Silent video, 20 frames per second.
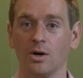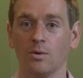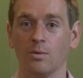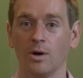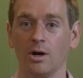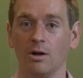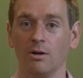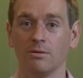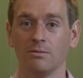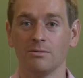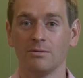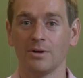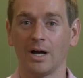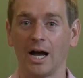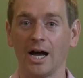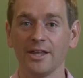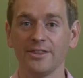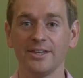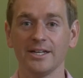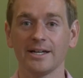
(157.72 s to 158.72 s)
Well,
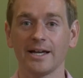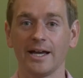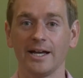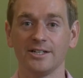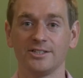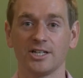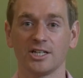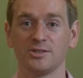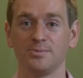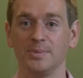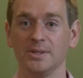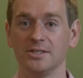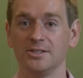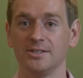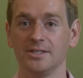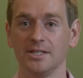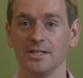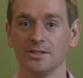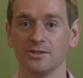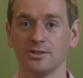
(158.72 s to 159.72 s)
I think
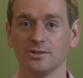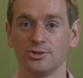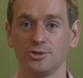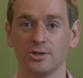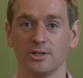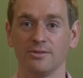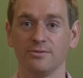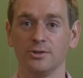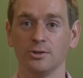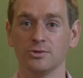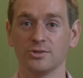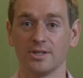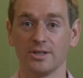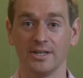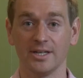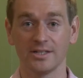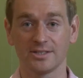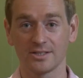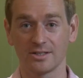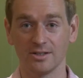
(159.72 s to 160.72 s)
HSBC should have used
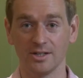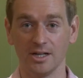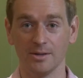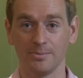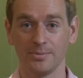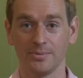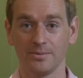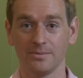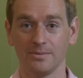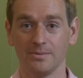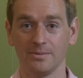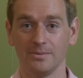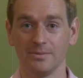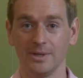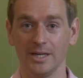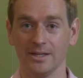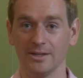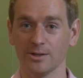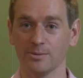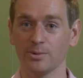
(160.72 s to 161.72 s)
this clip
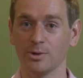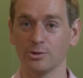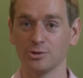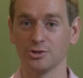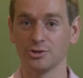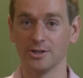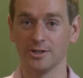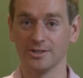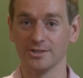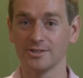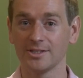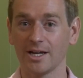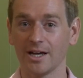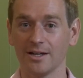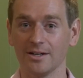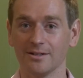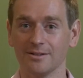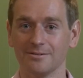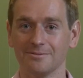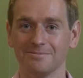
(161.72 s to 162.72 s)
in their brochure
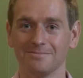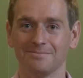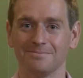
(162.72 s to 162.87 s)
instead.